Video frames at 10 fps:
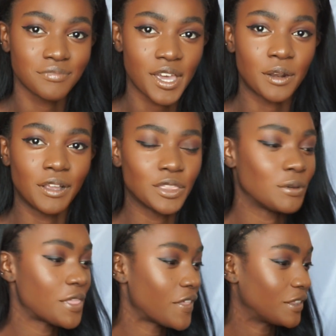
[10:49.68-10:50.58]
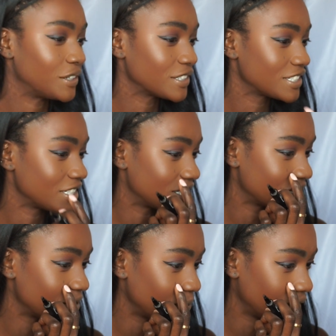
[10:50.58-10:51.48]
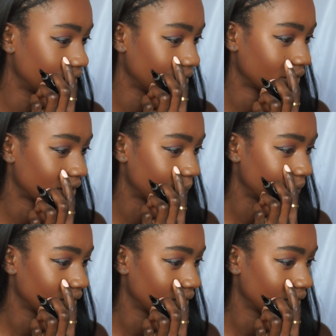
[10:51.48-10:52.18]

I don't like the way that looks. It's too weird. Okay.